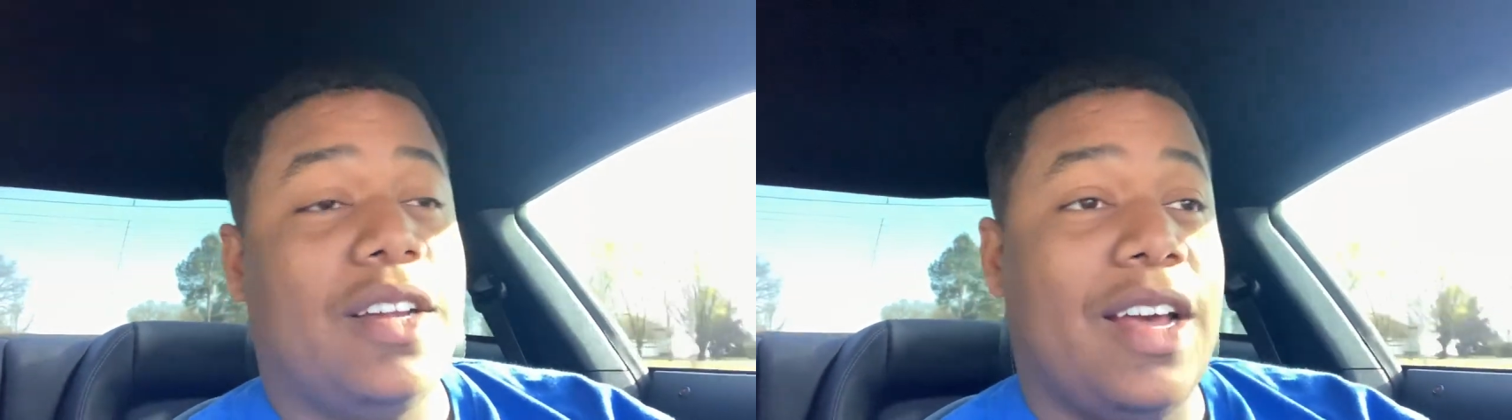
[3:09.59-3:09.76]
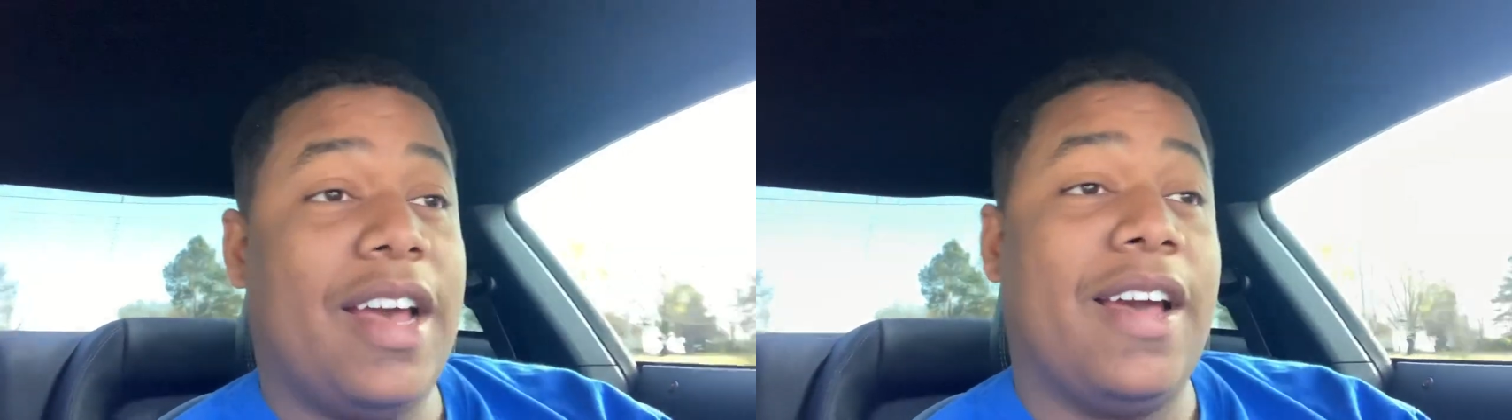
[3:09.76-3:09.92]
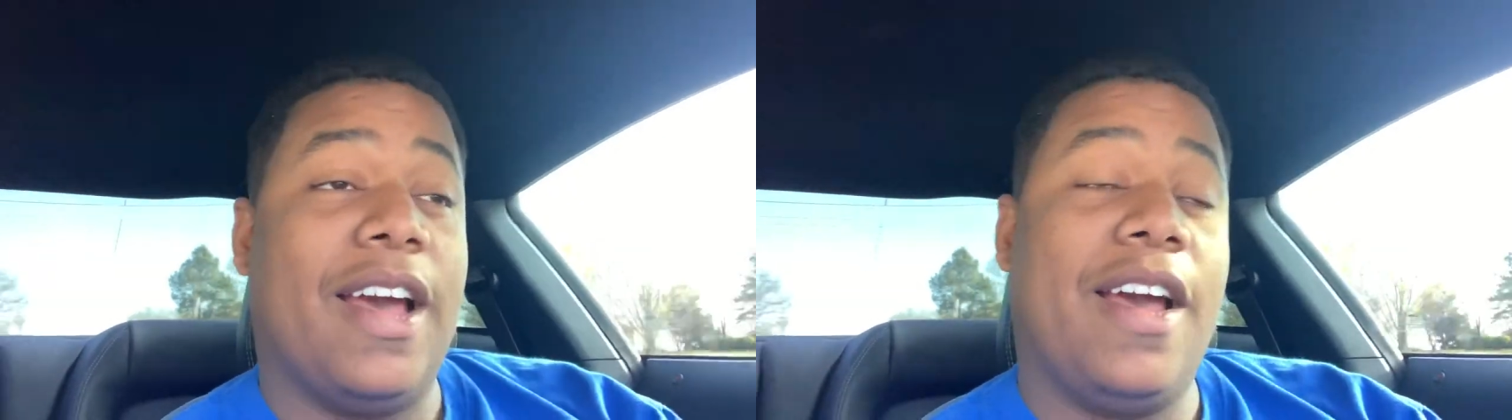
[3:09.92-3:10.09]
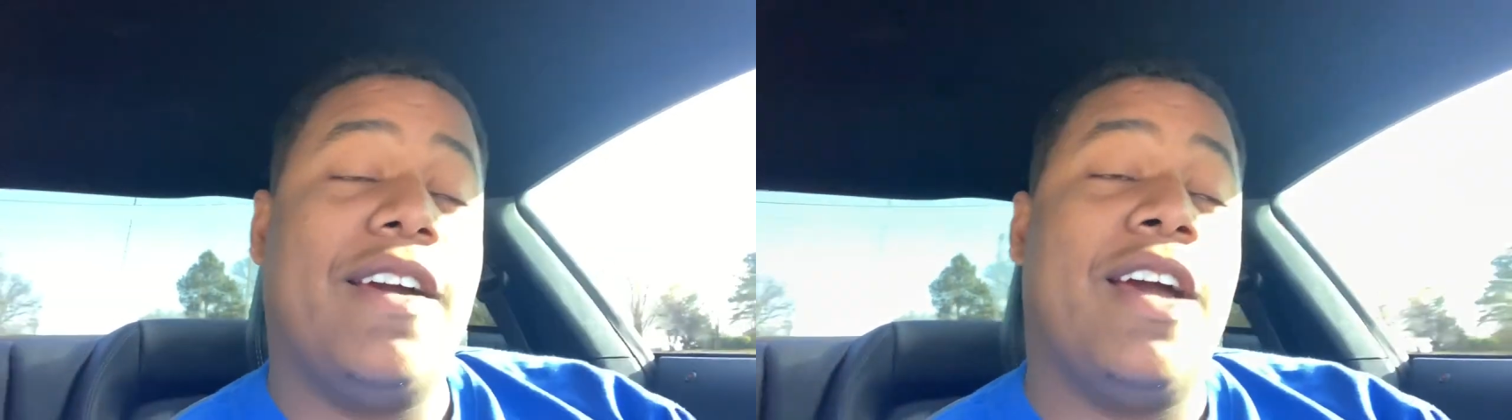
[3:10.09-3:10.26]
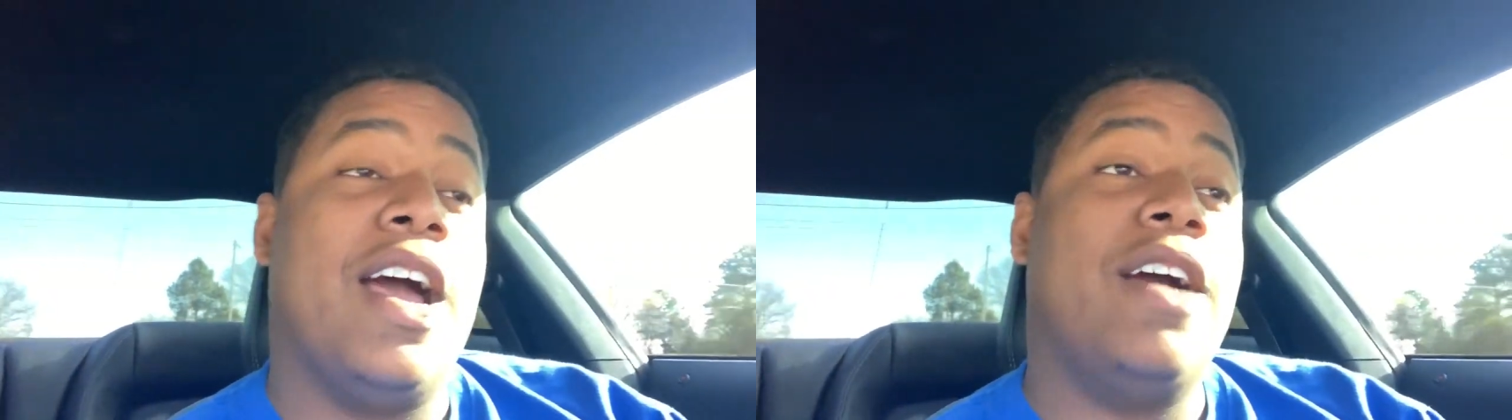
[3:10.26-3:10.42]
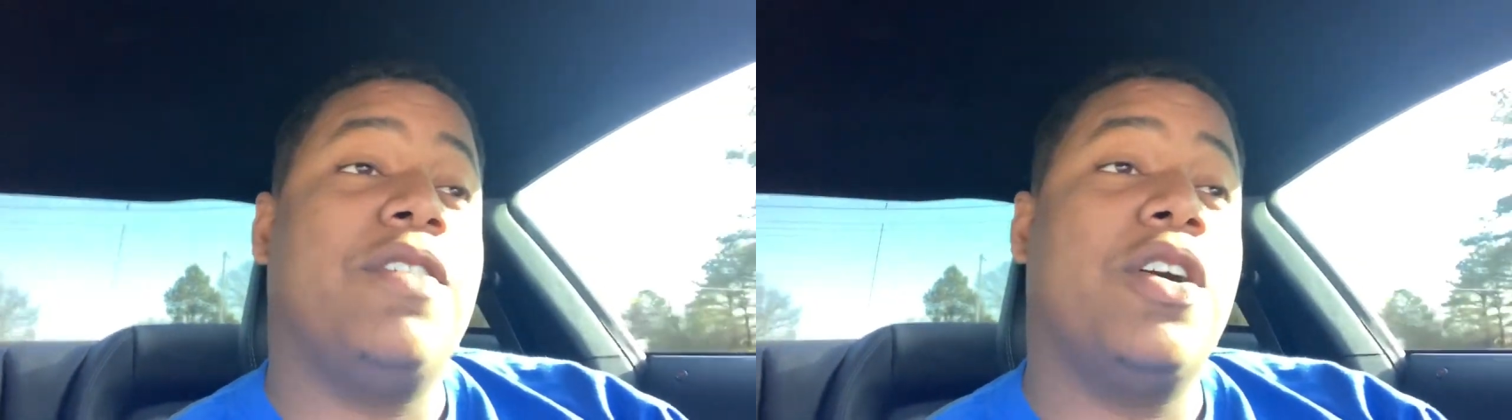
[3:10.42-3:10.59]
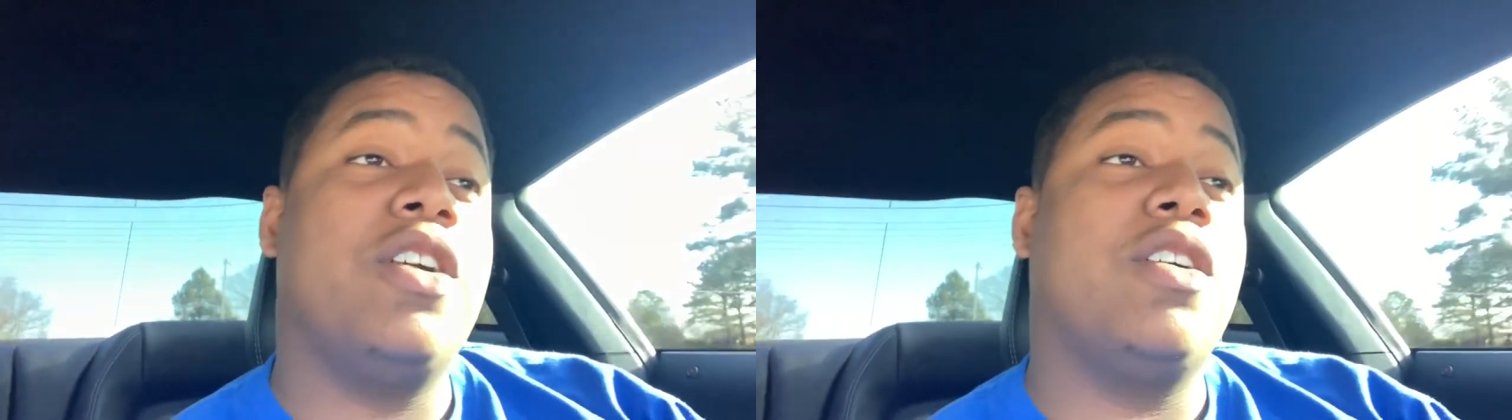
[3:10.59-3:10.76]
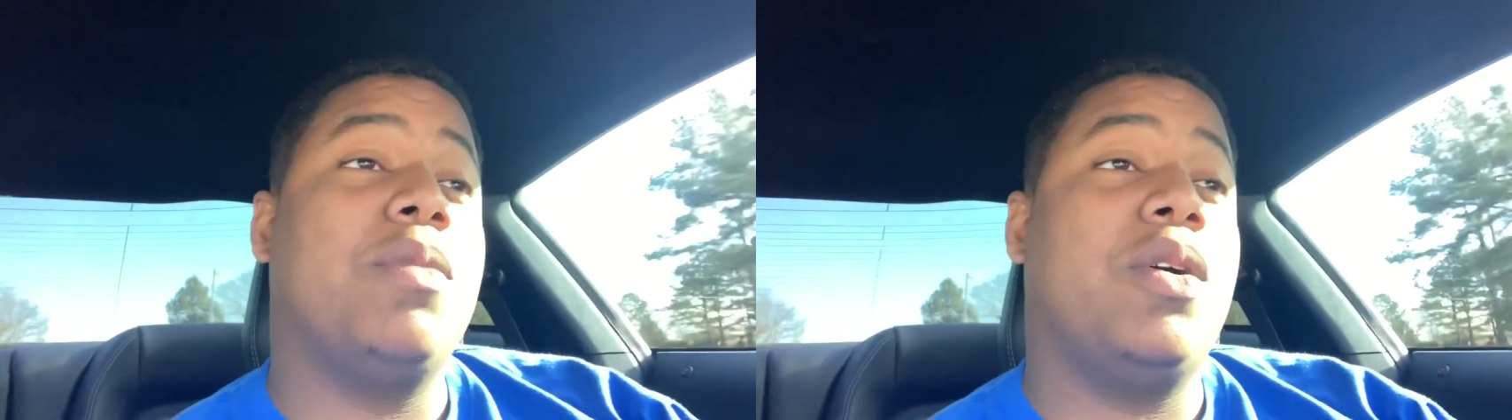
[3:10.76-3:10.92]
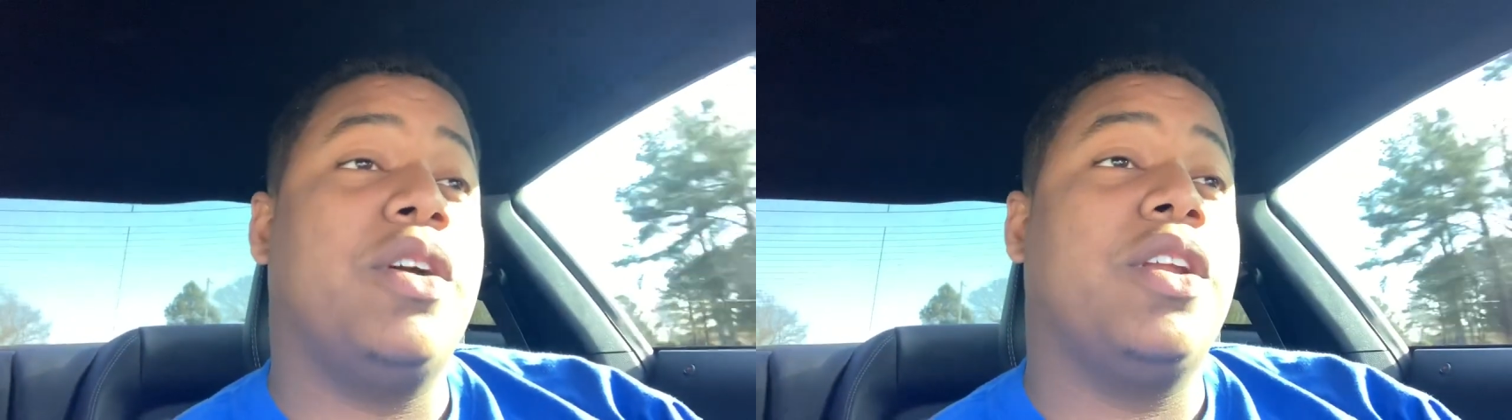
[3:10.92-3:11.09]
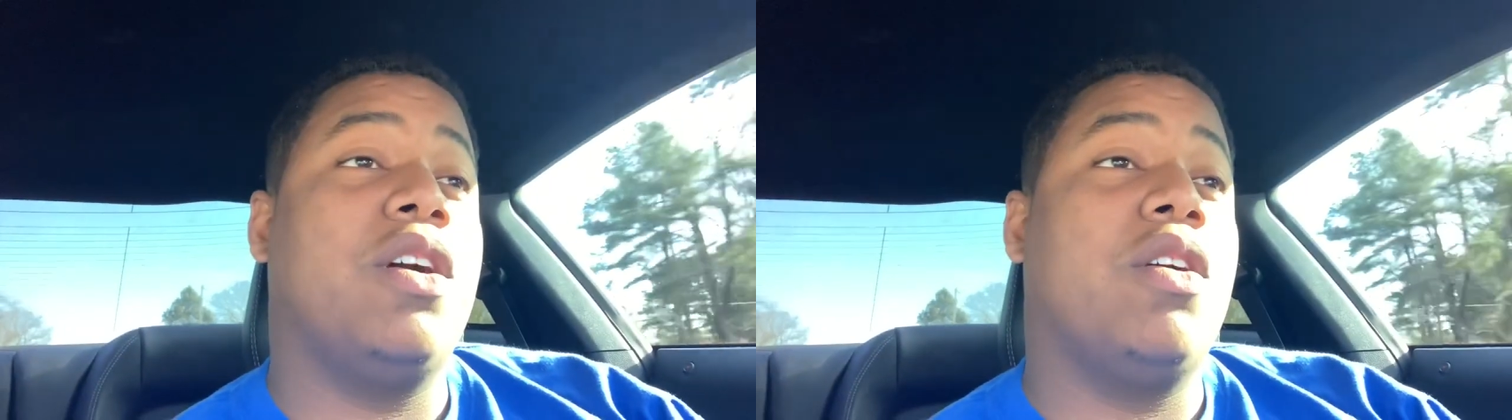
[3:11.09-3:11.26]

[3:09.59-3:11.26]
I, I, I've heard them on,